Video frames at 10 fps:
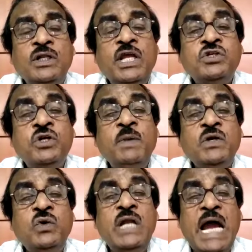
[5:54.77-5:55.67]
there should
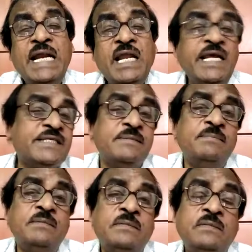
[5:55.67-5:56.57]
be good
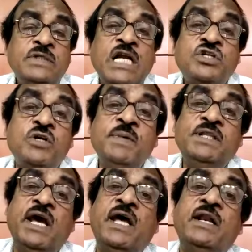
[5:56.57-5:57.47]
idealism that should be
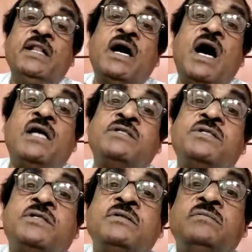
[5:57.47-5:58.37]
there in the
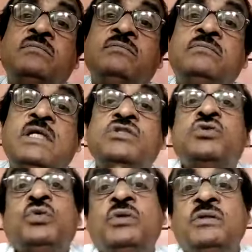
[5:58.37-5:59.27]
heart and
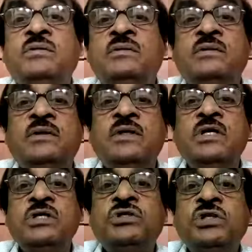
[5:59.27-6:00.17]
soul,
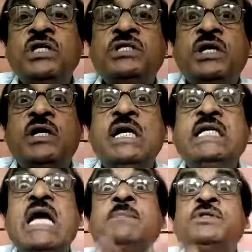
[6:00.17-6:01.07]
so that
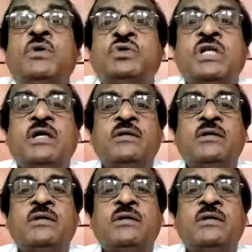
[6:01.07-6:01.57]
it comes out